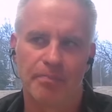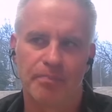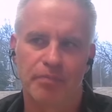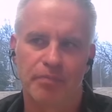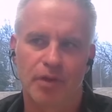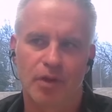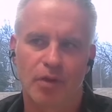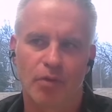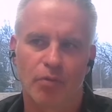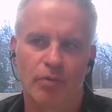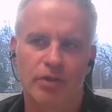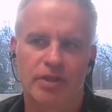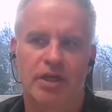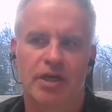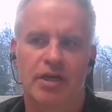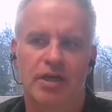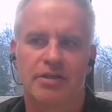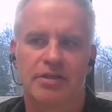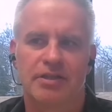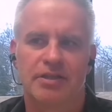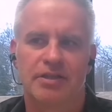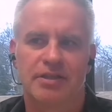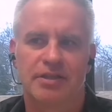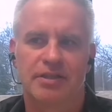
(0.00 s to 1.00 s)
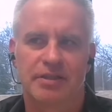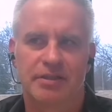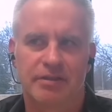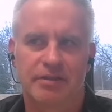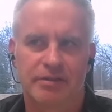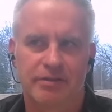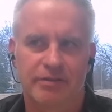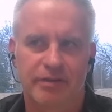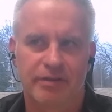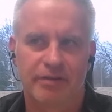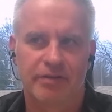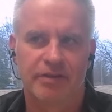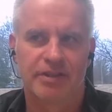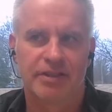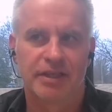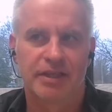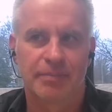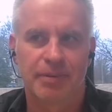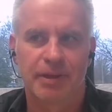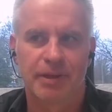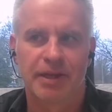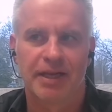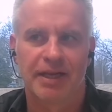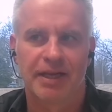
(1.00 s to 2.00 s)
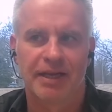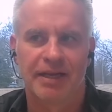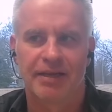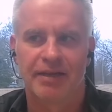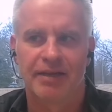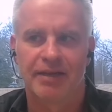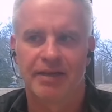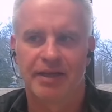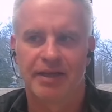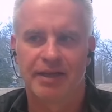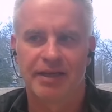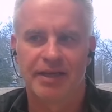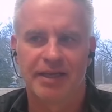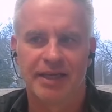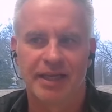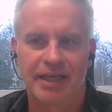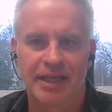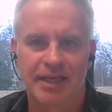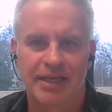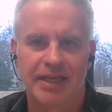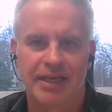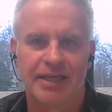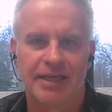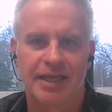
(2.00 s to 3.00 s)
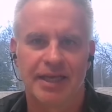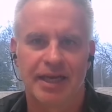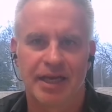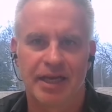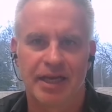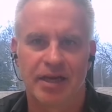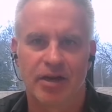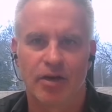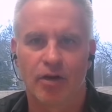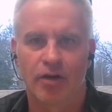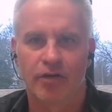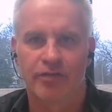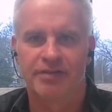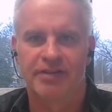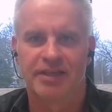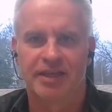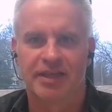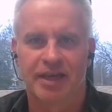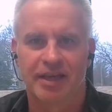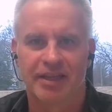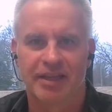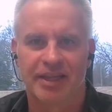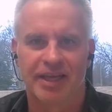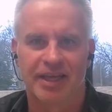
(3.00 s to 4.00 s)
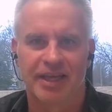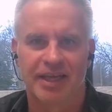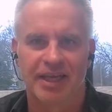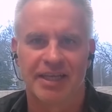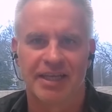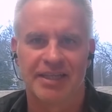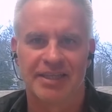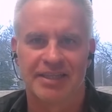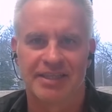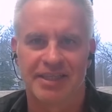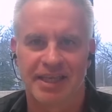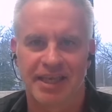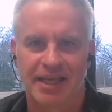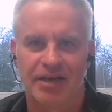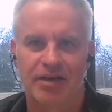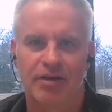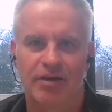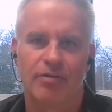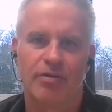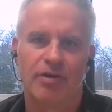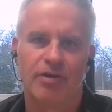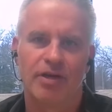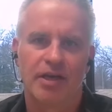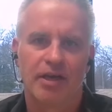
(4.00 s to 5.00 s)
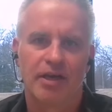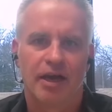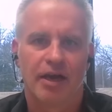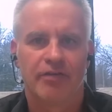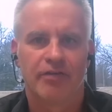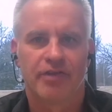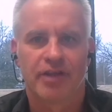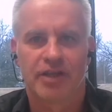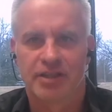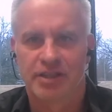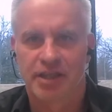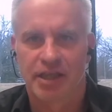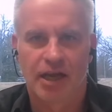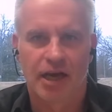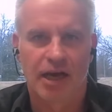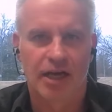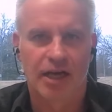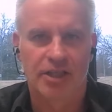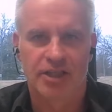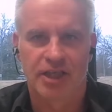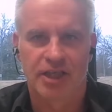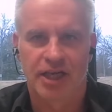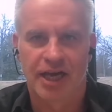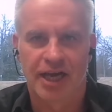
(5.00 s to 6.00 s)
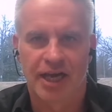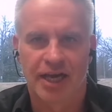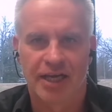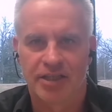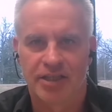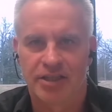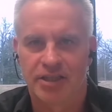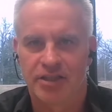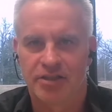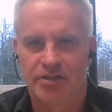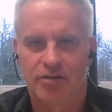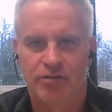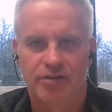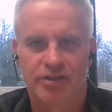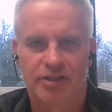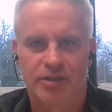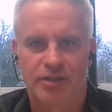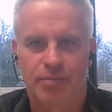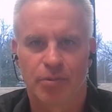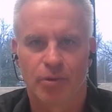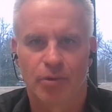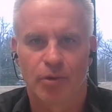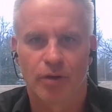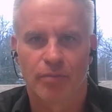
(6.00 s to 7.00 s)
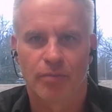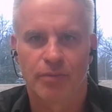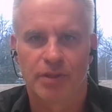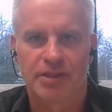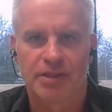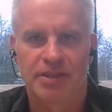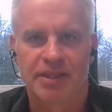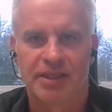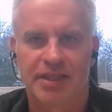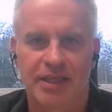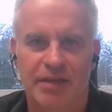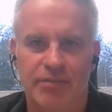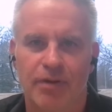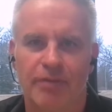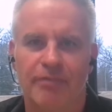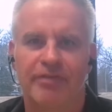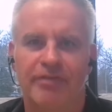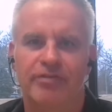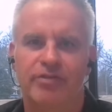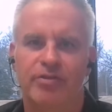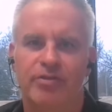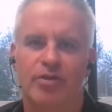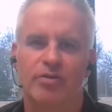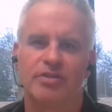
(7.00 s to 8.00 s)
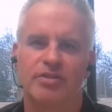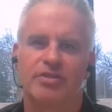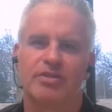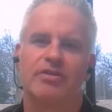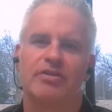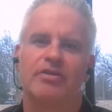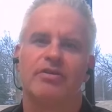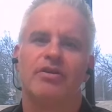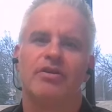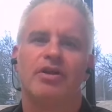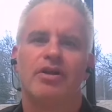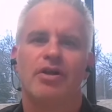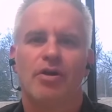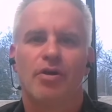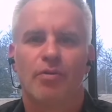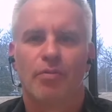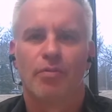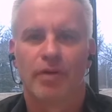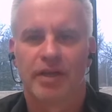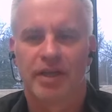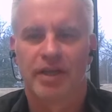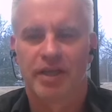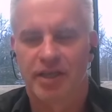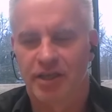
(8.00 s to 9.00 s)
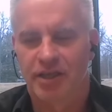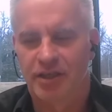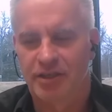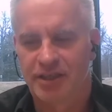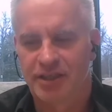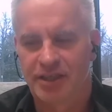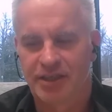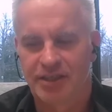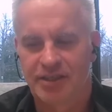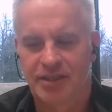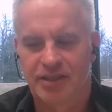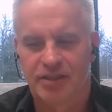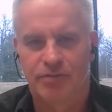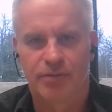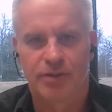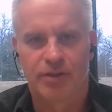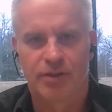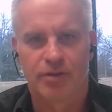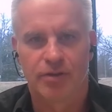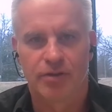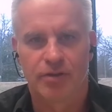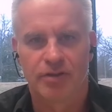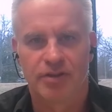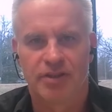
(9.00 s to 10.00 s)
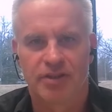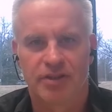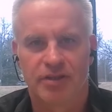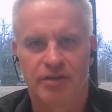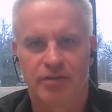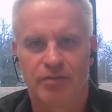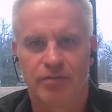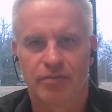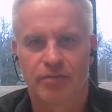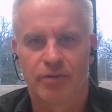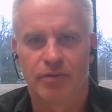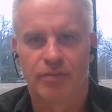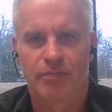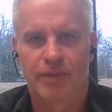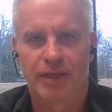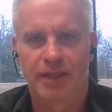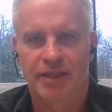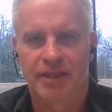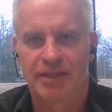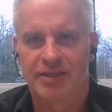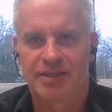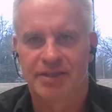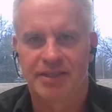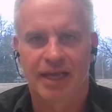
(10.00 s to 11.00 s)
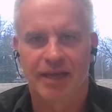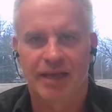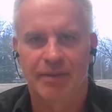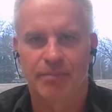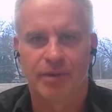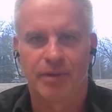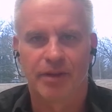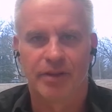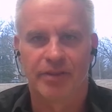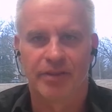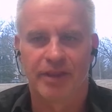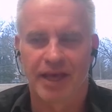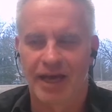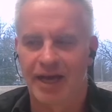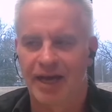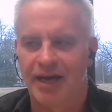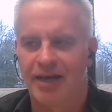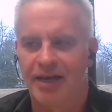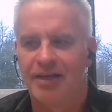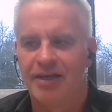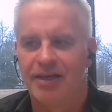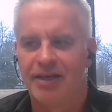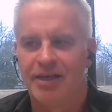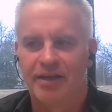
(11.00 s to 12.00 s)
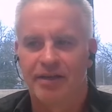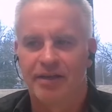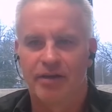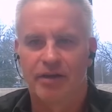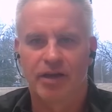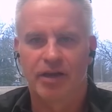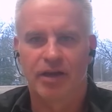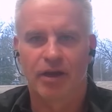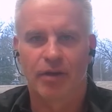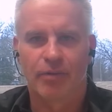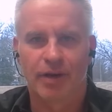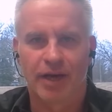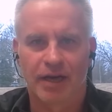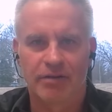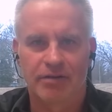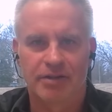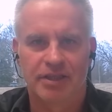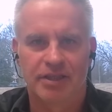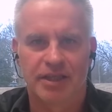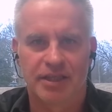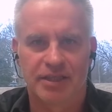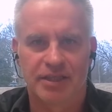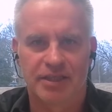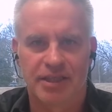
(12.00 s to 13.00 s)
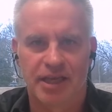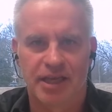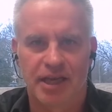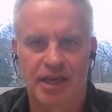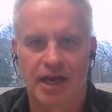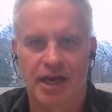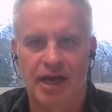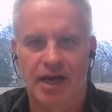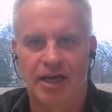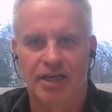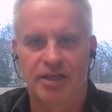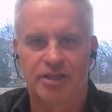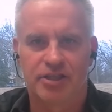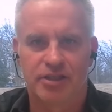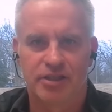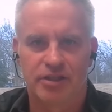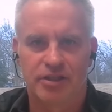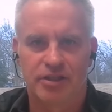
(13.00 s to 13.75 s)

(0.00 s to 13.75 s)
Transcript: which are typically needed and often are the Achilles heel of these larger energy storage deployments. Indeed, when we've talked to one of the utilities we talked to, made the statement that going out to these large